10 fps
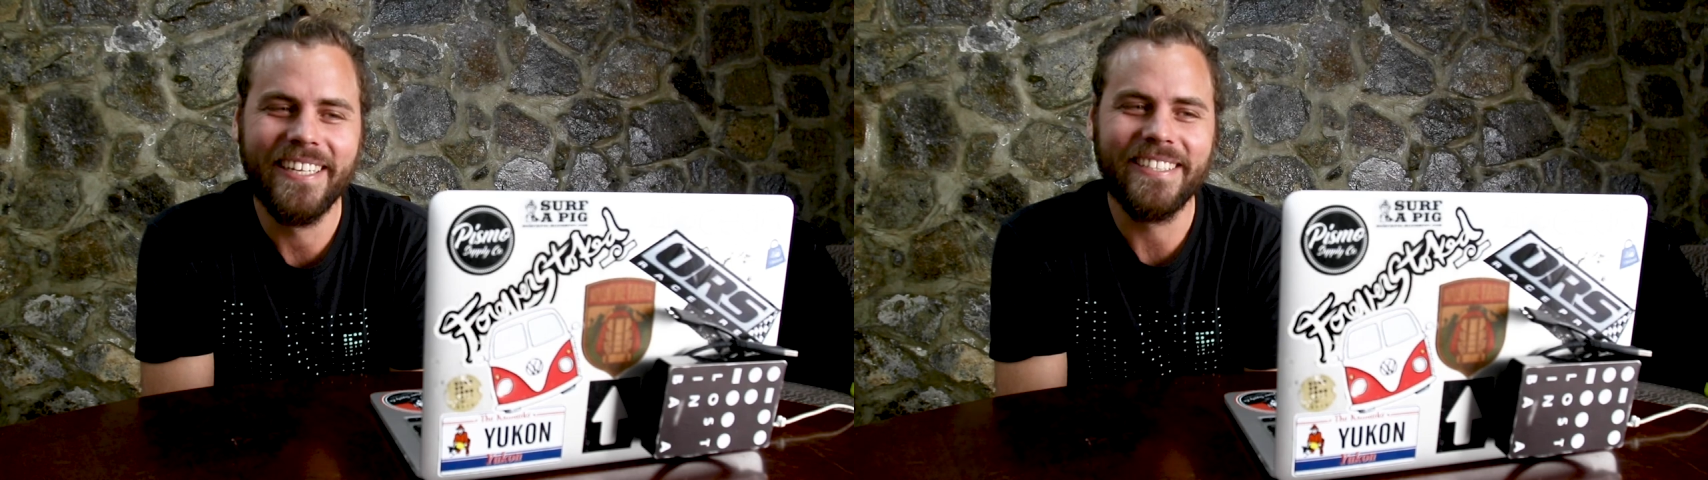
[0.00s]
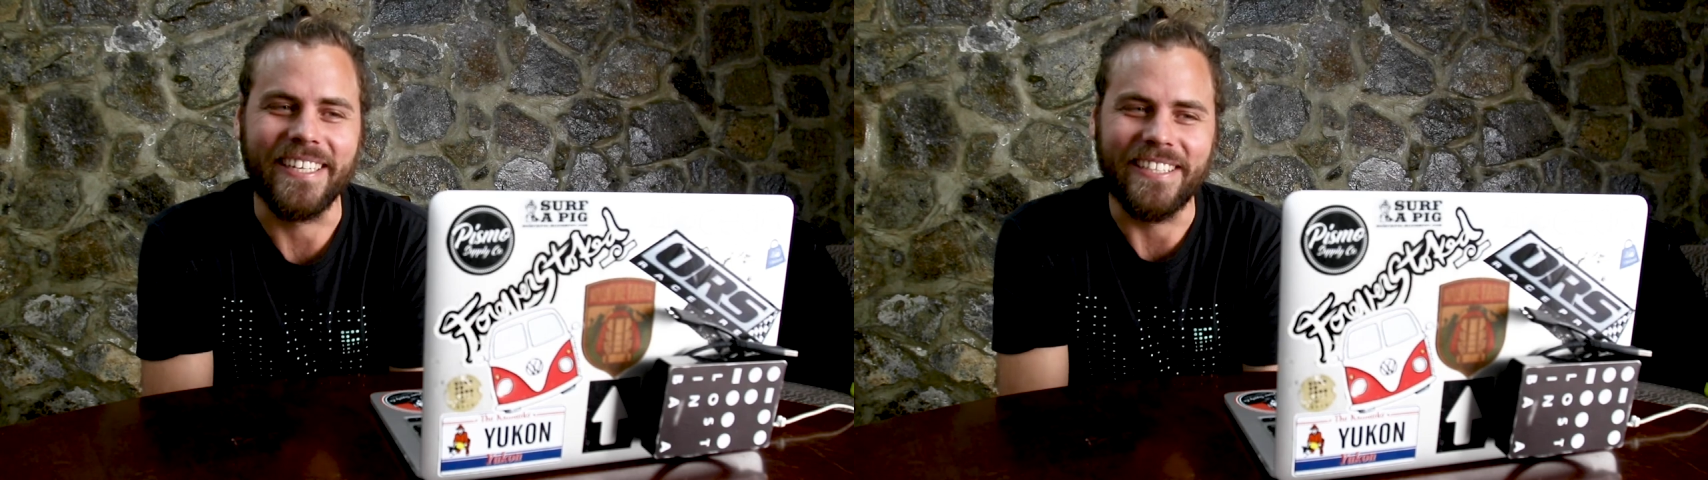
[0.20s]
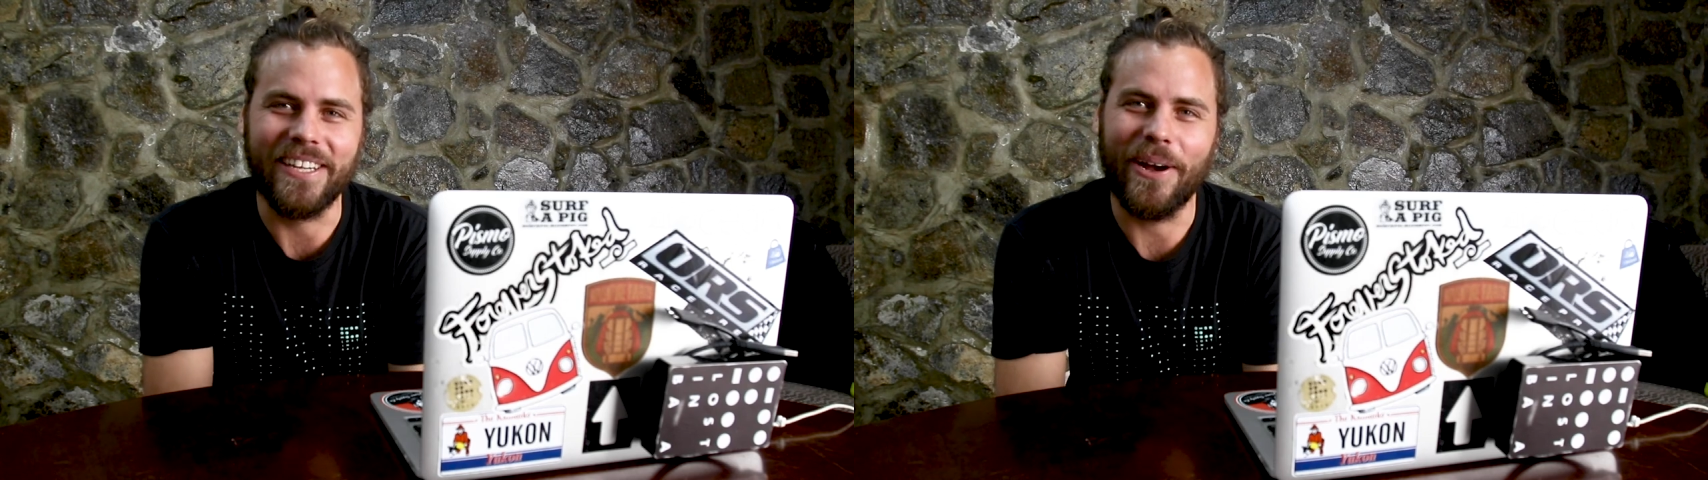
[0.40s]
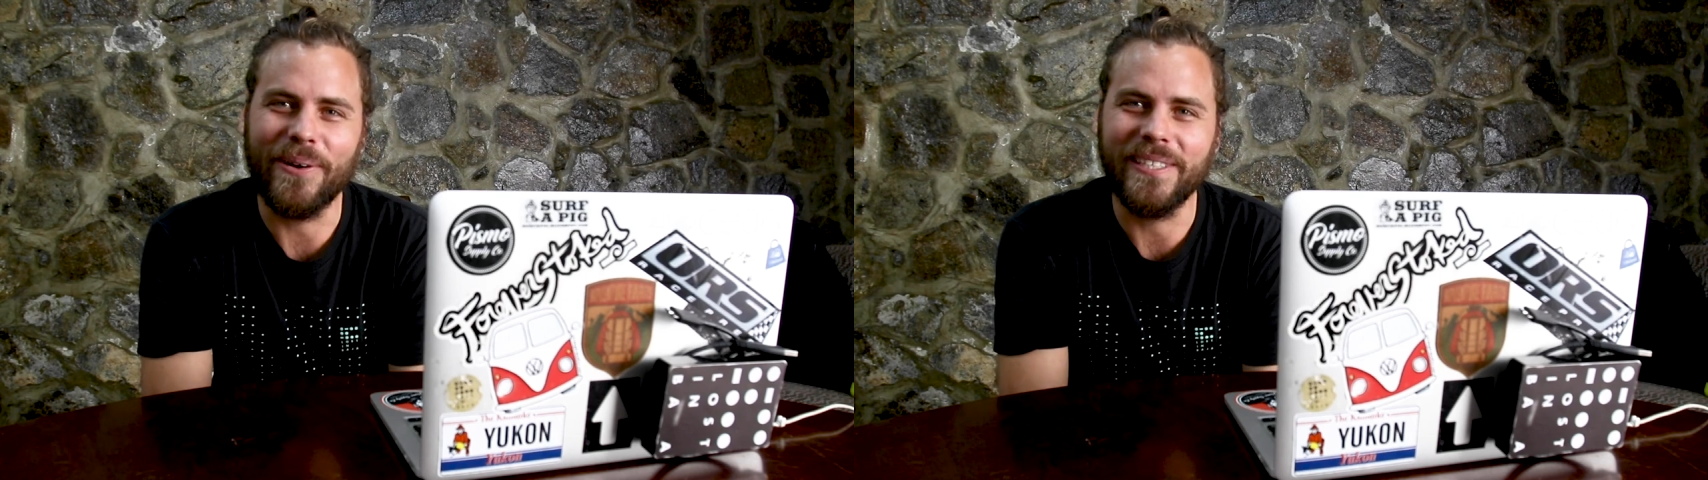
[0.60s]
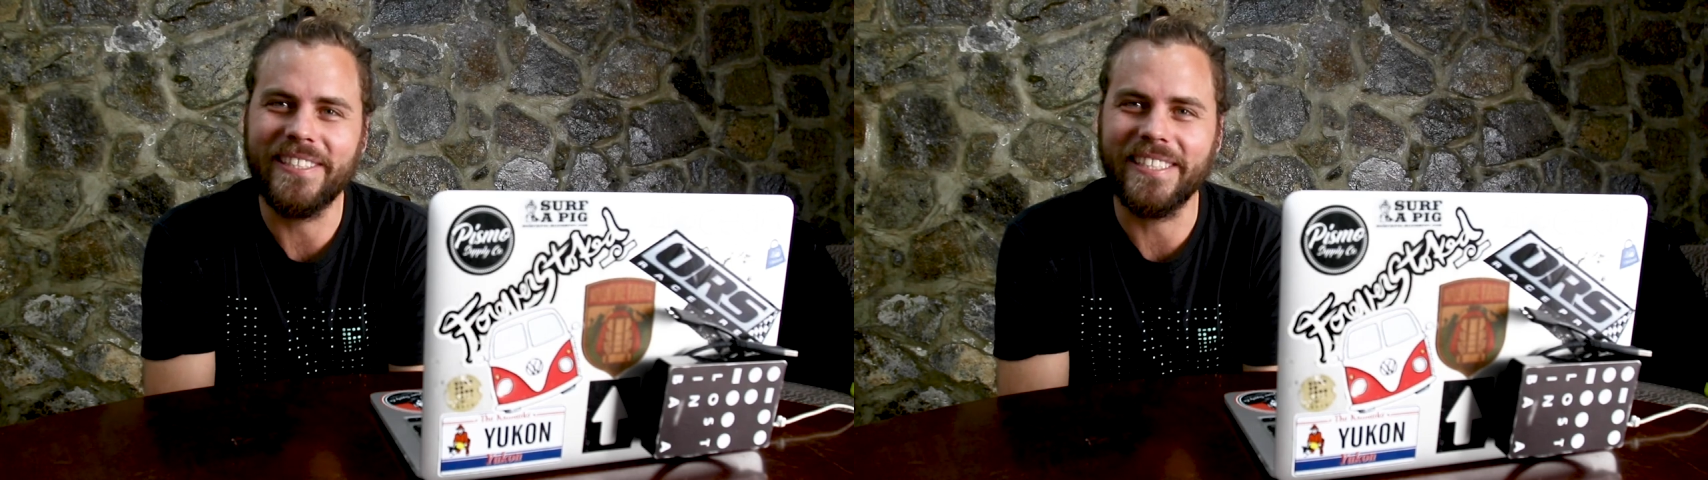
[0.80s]
So
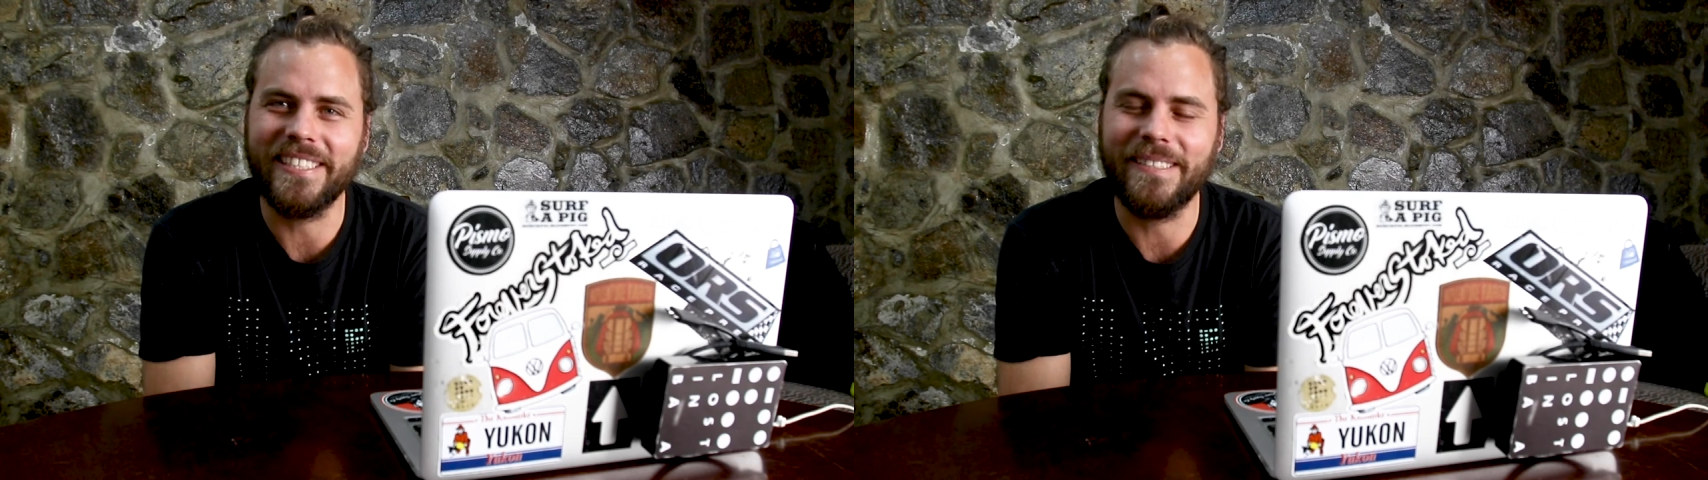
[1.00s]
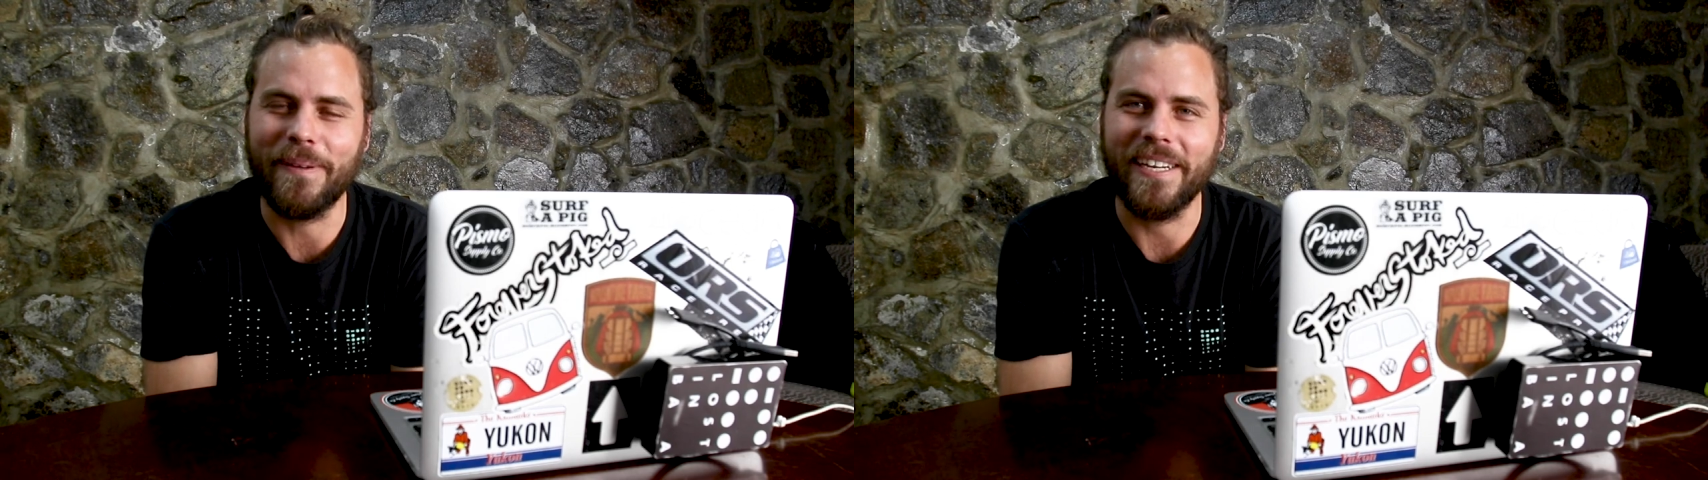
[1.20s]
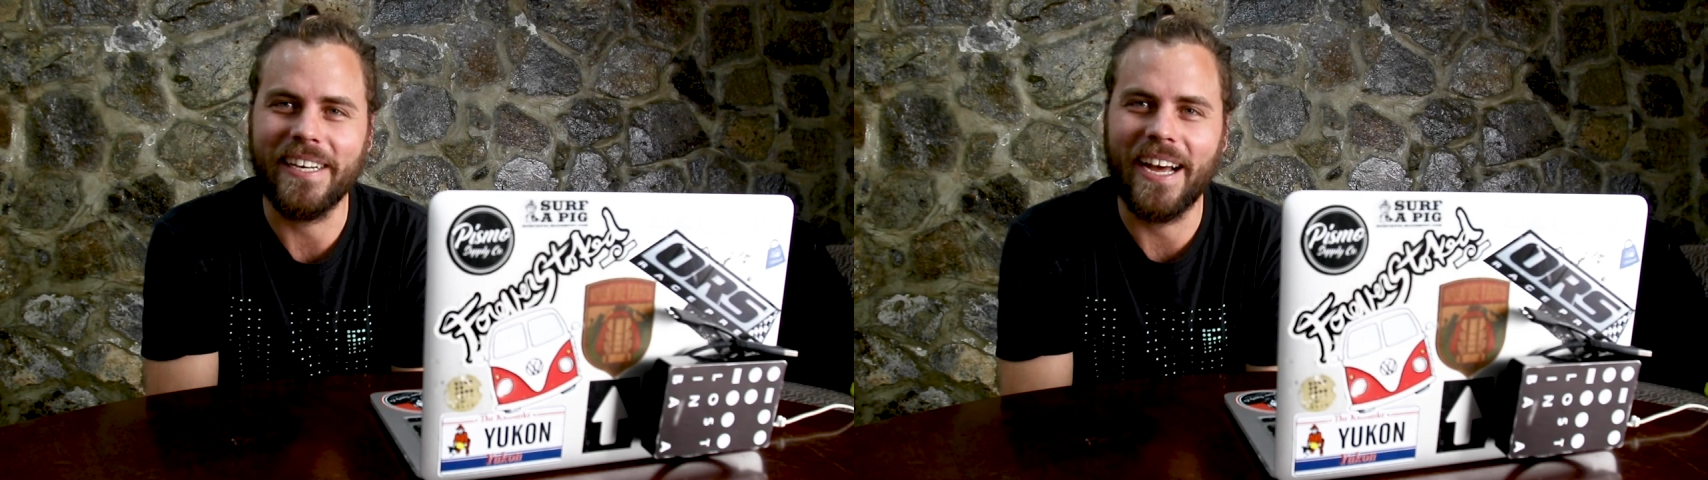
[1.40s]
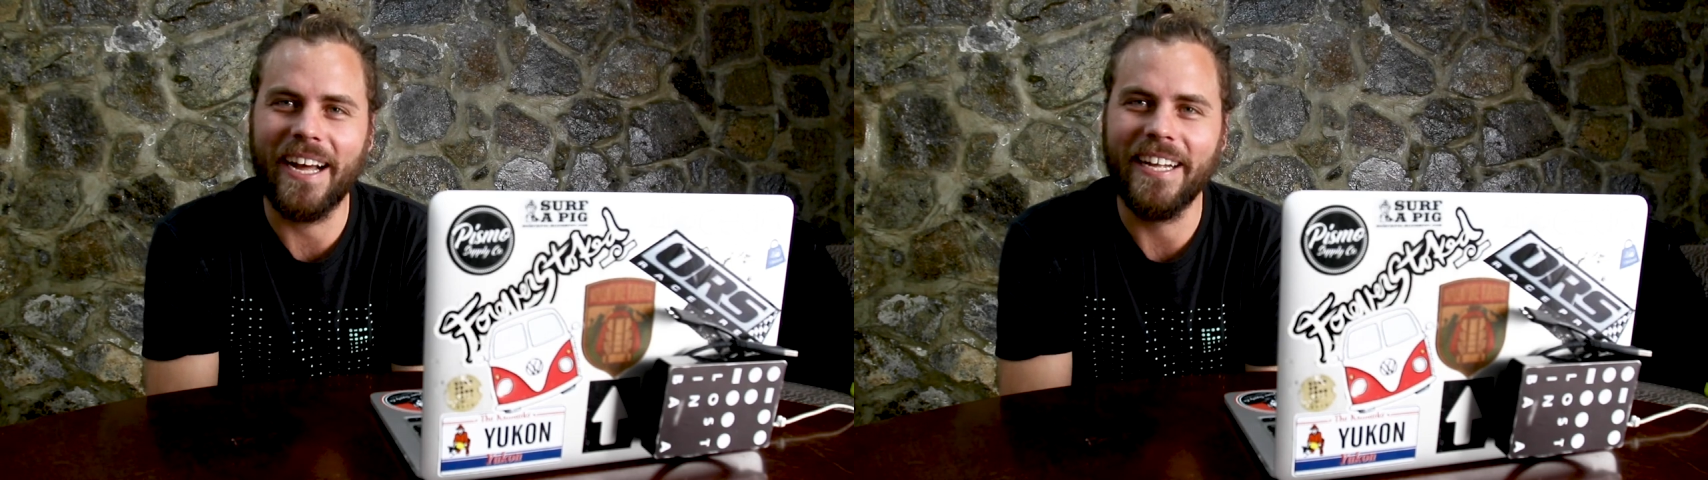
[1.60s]
Joe has just been